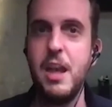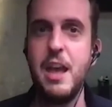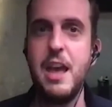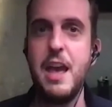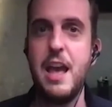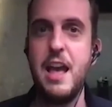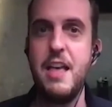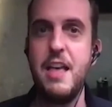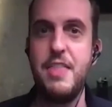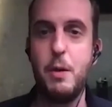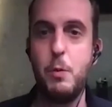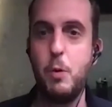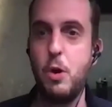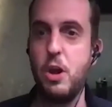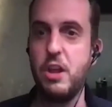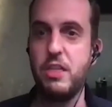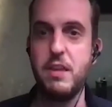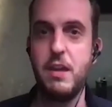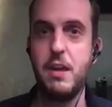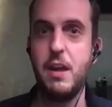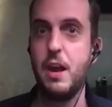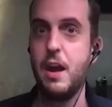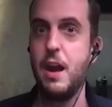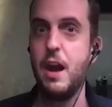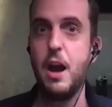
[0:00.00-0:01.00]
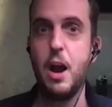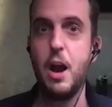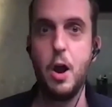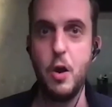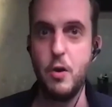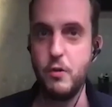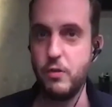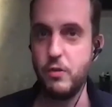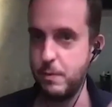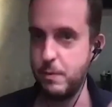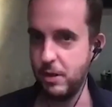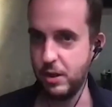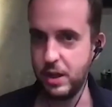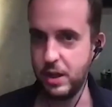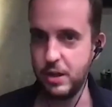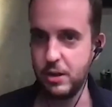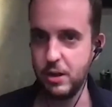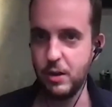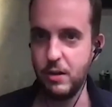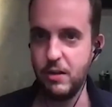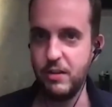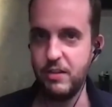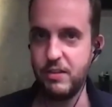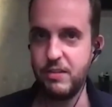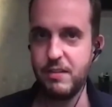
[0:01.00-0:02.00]
They're worth over $1 million,
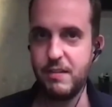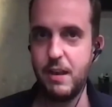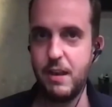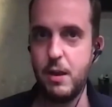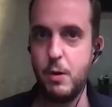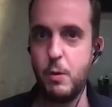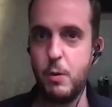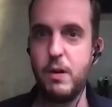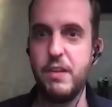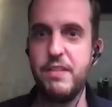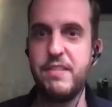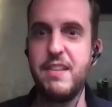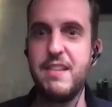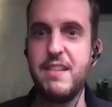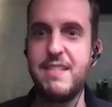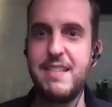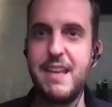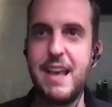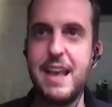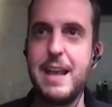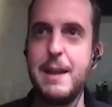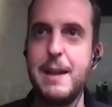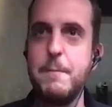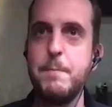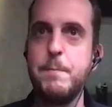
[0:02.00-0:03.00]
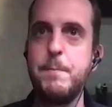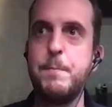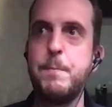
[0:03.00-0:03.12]
whereas the same